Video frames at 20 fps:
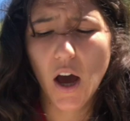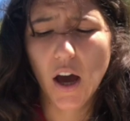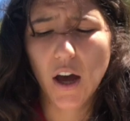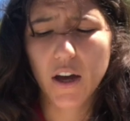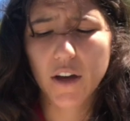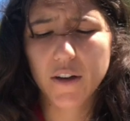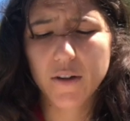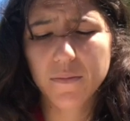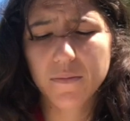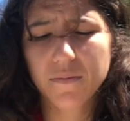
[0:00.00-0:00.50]

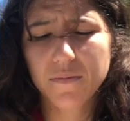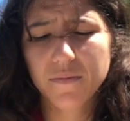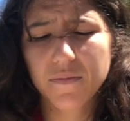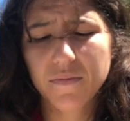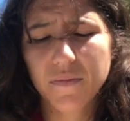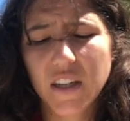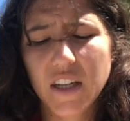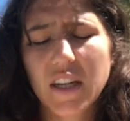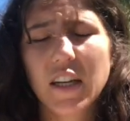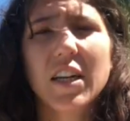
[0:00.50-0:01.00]

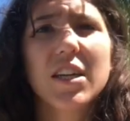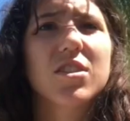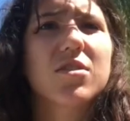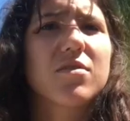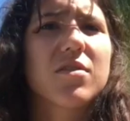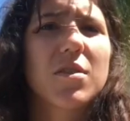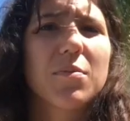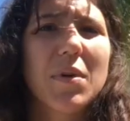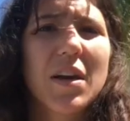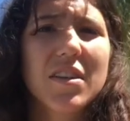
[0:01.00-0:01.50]
And each of
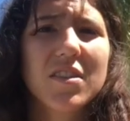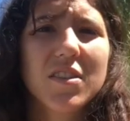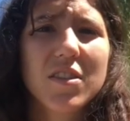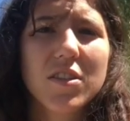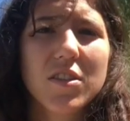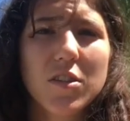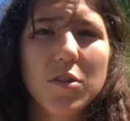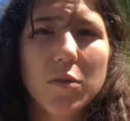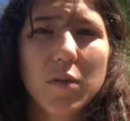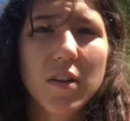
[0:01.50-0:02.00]
them has to
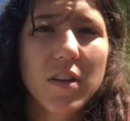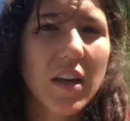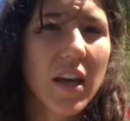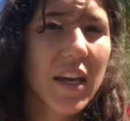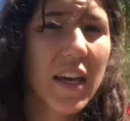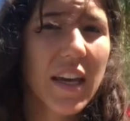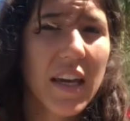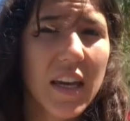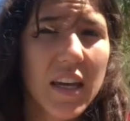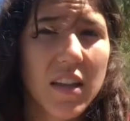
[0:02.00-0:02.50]
do with like
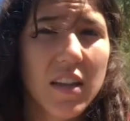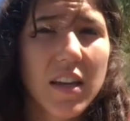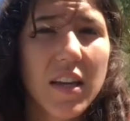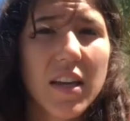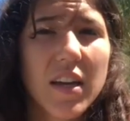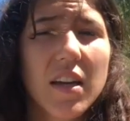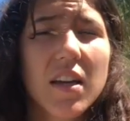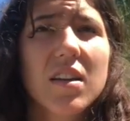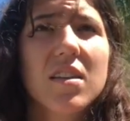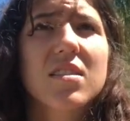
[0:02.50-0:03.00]
healing,